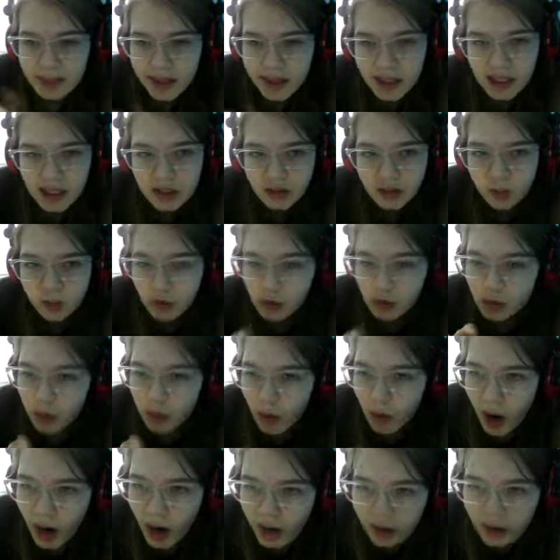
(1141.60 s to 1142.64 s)
for a
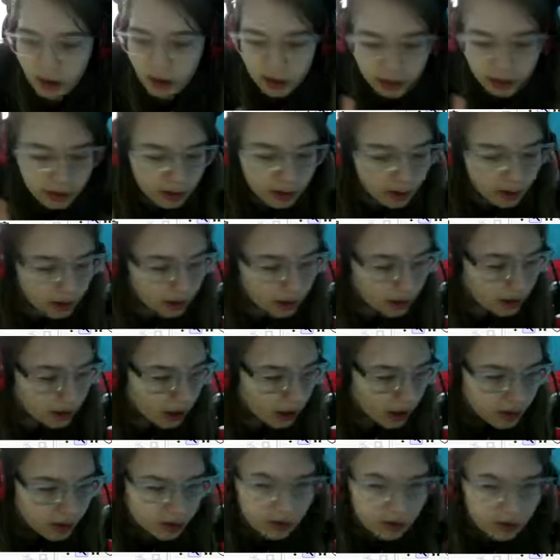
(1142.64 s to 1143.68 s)
while, other
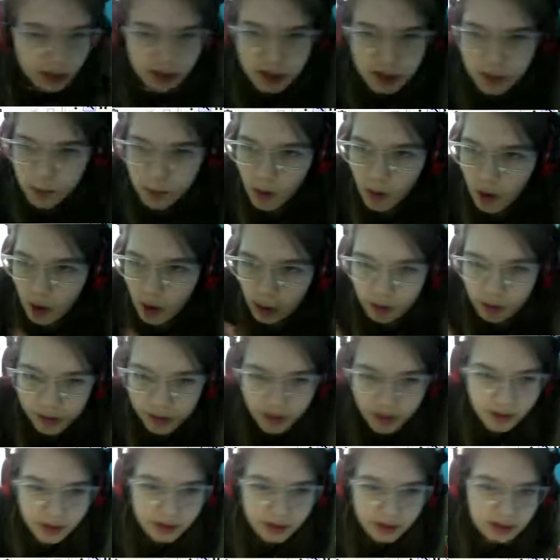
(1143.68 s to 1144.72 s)
than small
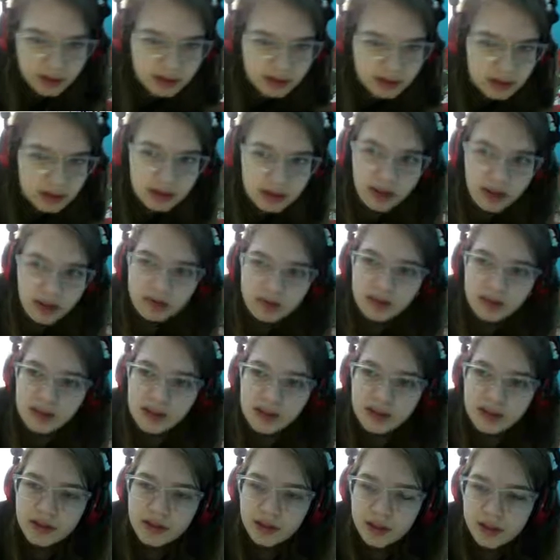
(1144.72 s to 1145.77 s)
things and stuff. So
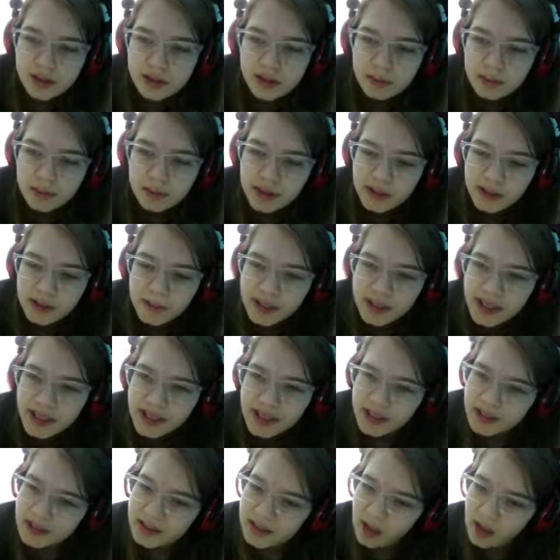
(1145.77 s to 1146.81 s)
it's
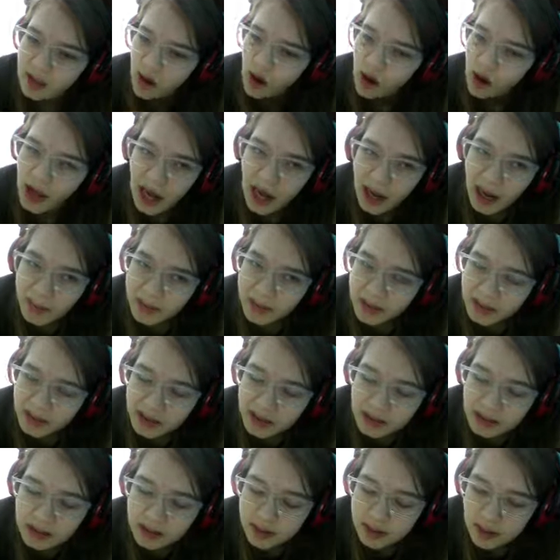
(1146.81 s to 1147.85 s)
peace, all happiness,
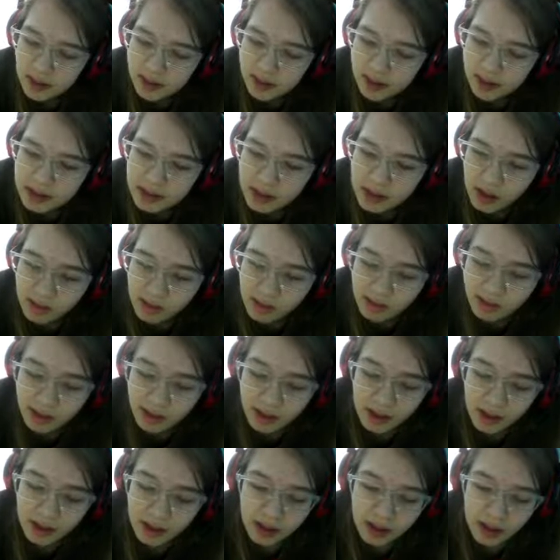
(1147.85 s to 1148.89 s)
and all that stuff.
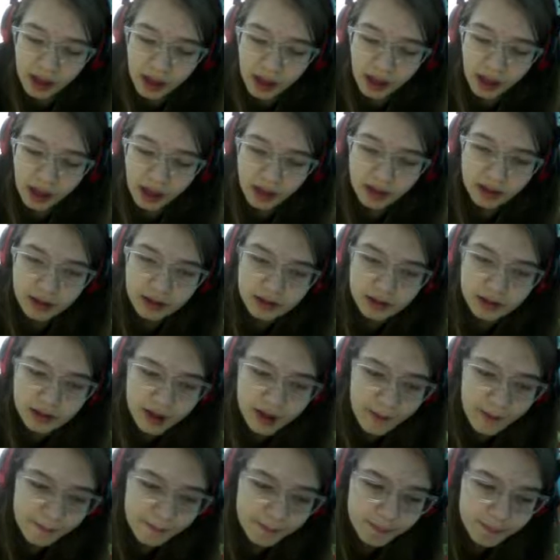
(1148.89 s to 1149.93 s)
And
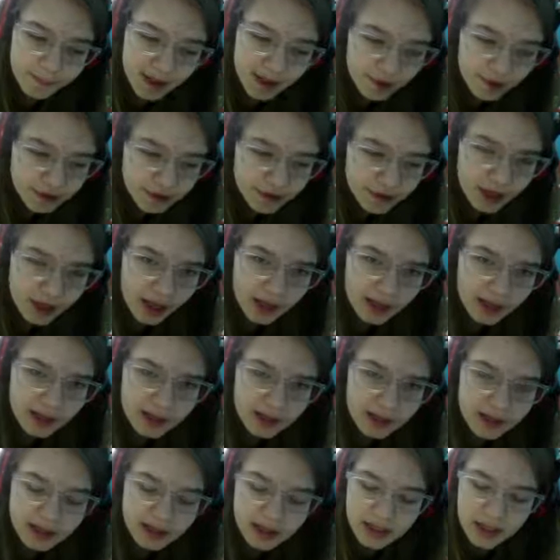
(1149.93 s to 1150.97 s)
after that is
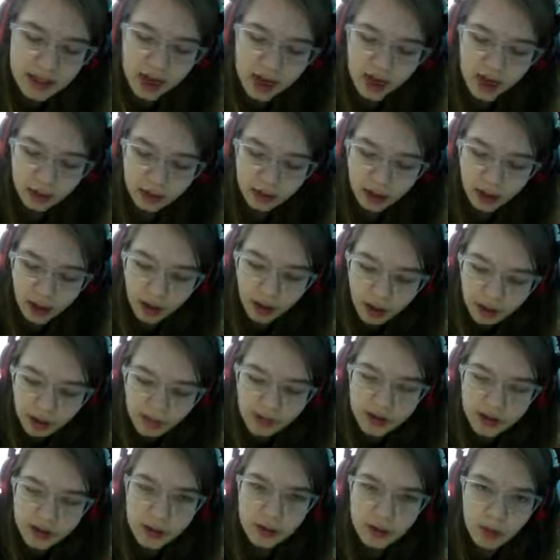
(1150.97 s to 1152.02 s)
the era of the
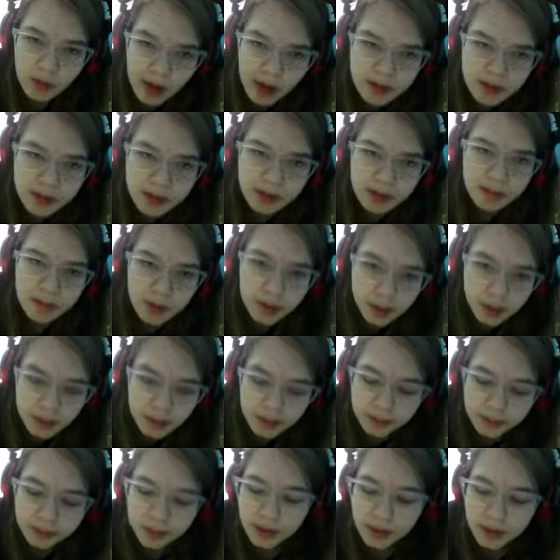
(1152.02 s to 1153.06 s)
rising moon,
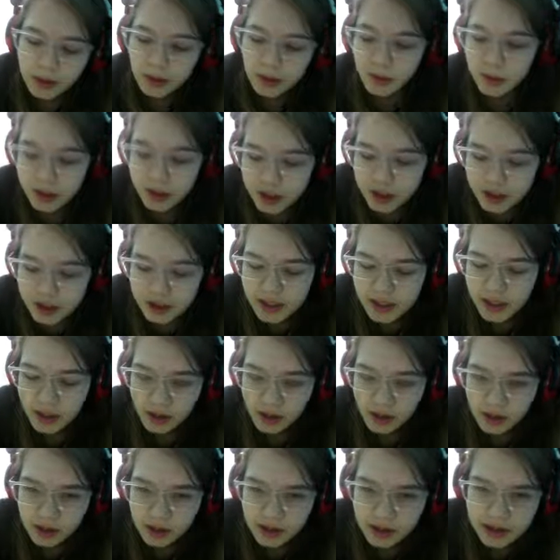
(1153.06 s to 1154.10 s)
which is the era
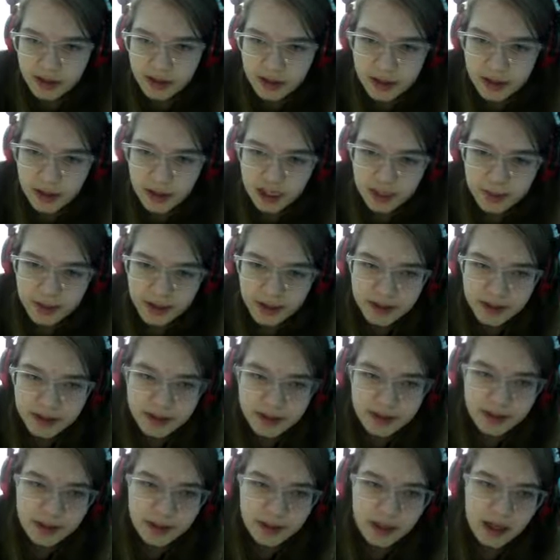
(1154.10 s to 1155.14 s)
that this takes place.
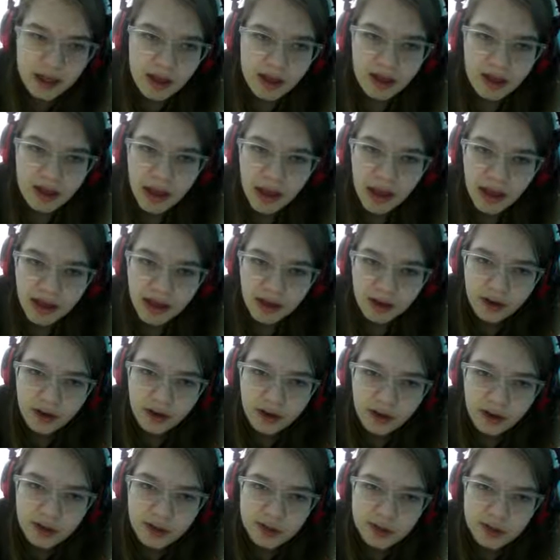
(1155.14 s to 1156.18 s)
That era
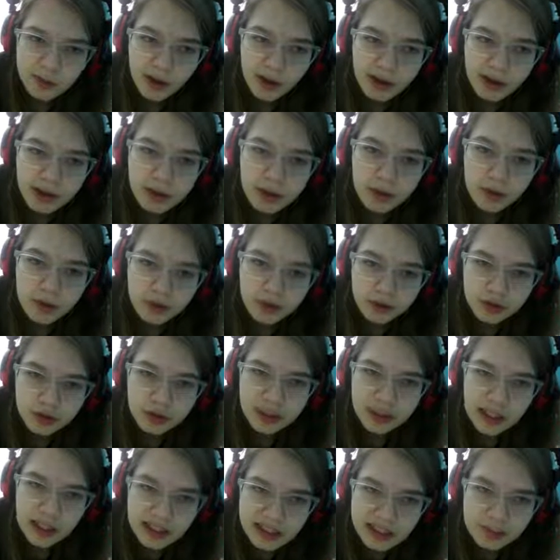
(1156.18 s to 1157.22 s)
is when the moon
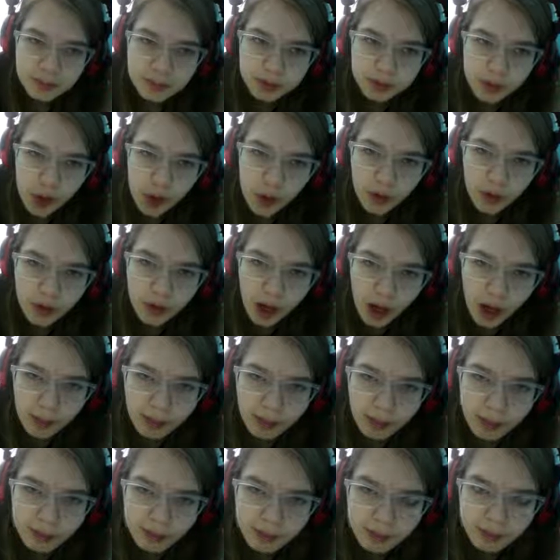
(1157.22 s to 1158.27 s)
gets blown up.
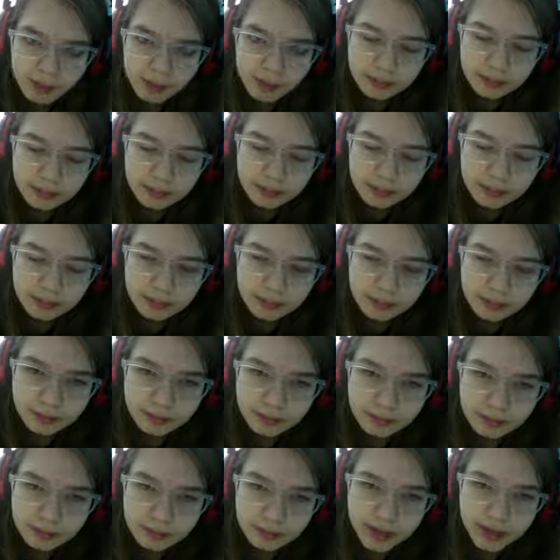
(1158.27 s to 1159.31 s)

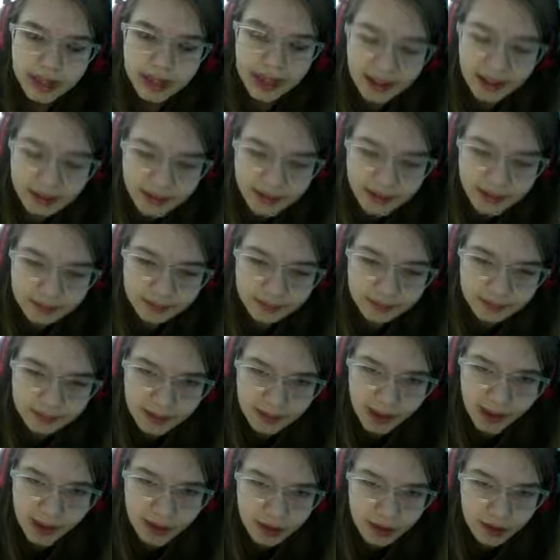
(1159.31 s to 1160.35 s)
Yes.
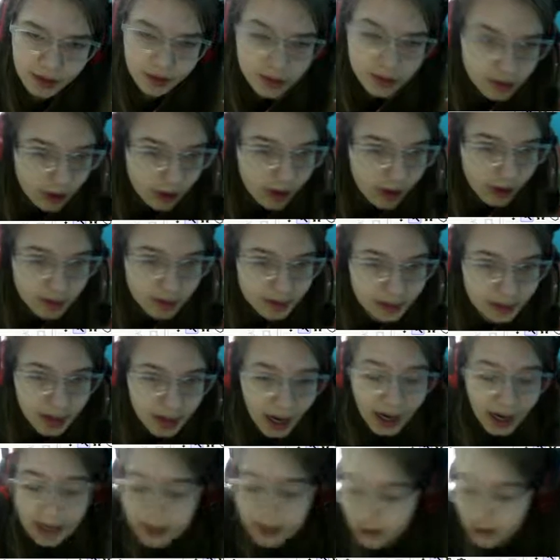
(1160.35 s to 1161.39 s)
You saw it, I
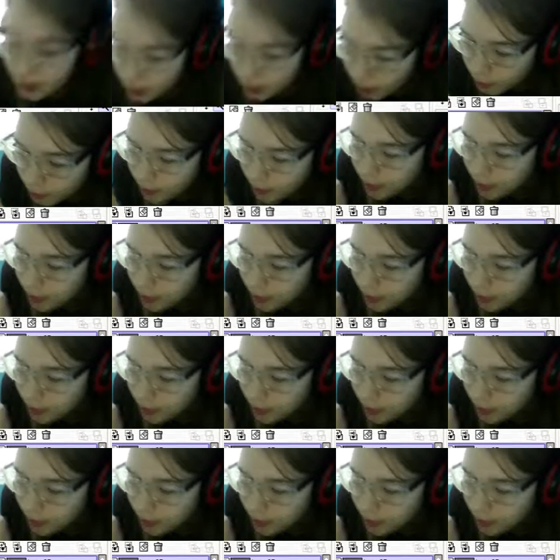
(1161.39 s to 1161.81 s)
saw it, we all